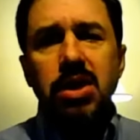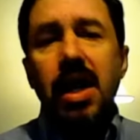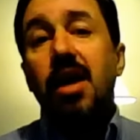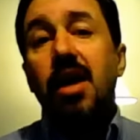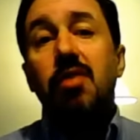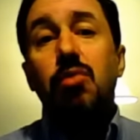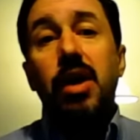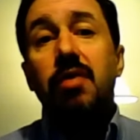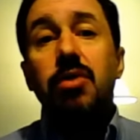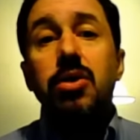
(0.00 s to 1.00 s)
us out of
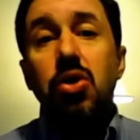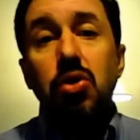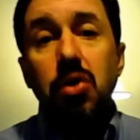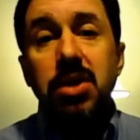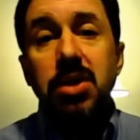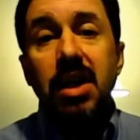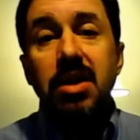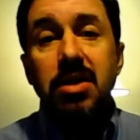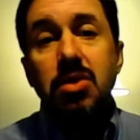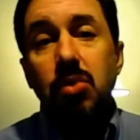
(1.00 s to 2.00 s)
whatever
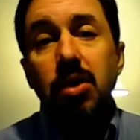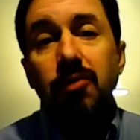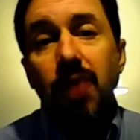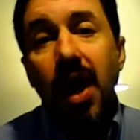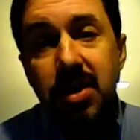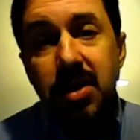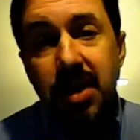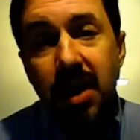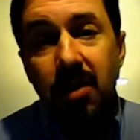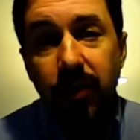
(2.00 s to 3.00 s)
circumstances we find
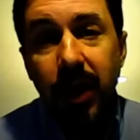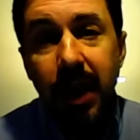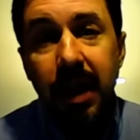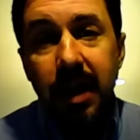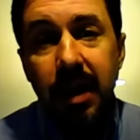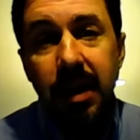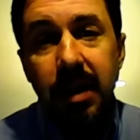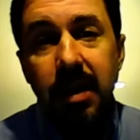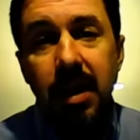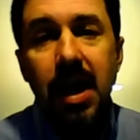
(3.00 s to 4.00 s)
ourselves in.
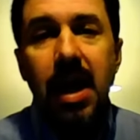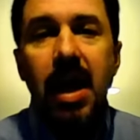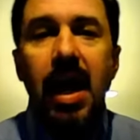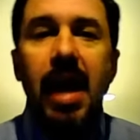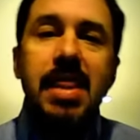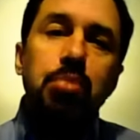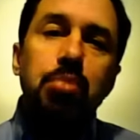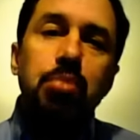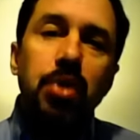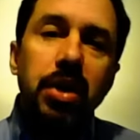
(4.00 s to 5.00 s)
And
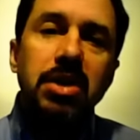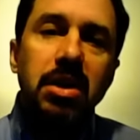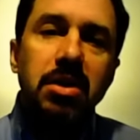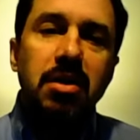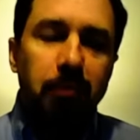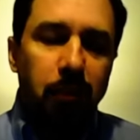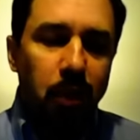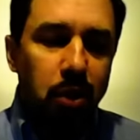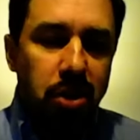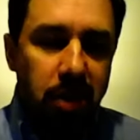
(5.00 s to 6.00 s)
that brings us to
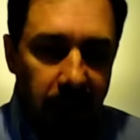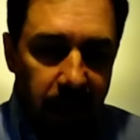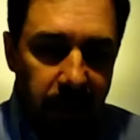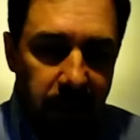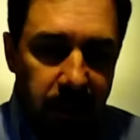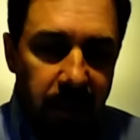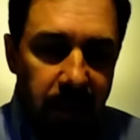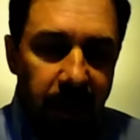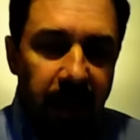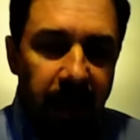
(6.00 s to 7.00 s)
verse
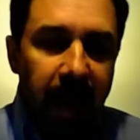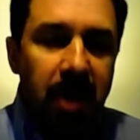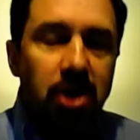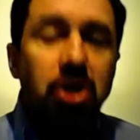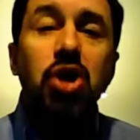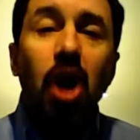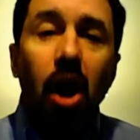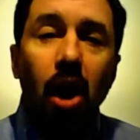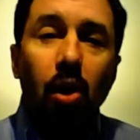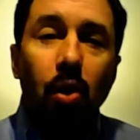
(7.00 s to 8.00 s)
6.
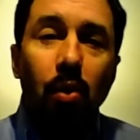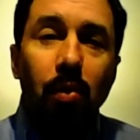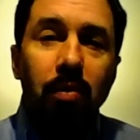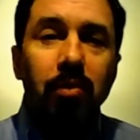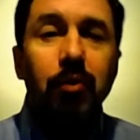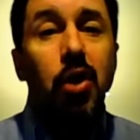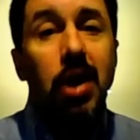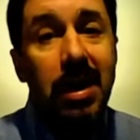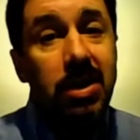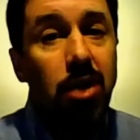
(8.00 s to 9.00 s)
So,
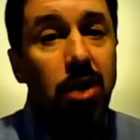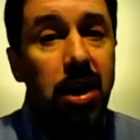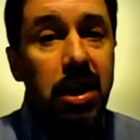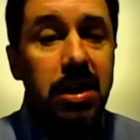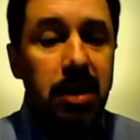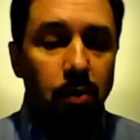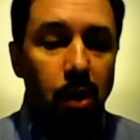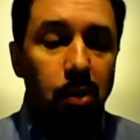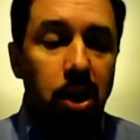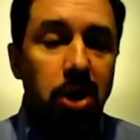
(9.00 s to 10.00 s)
for this reason,
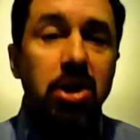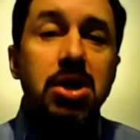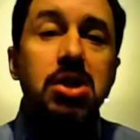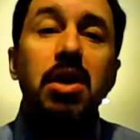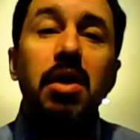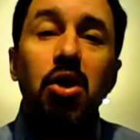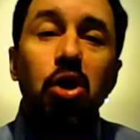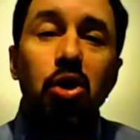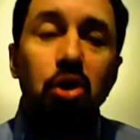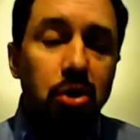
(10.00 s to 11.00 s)
what we just
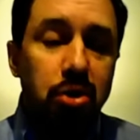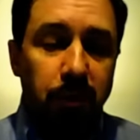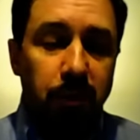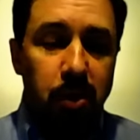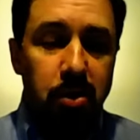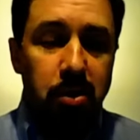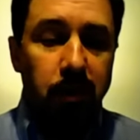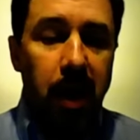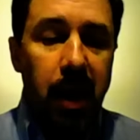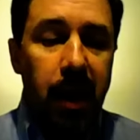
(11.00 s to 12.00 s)
learned in verse
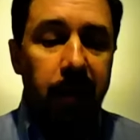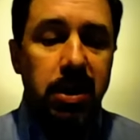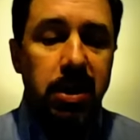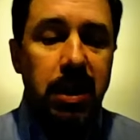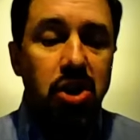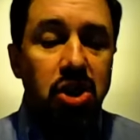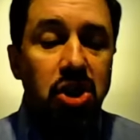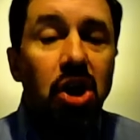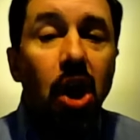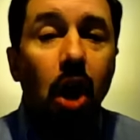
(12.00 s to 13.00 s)
5, it says,
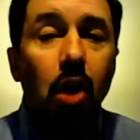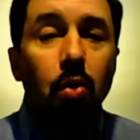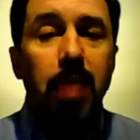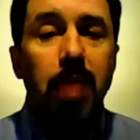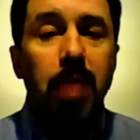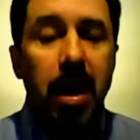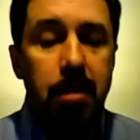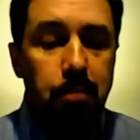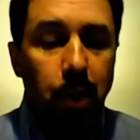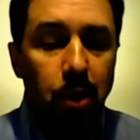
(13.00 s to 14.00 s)
so we
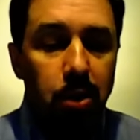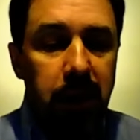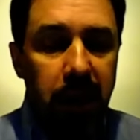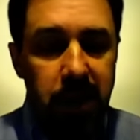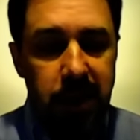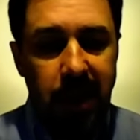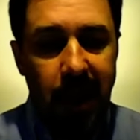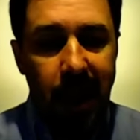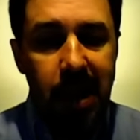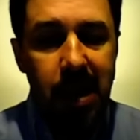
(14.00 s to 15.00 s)
may boldly
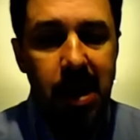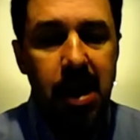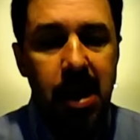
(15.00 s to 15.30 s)
say,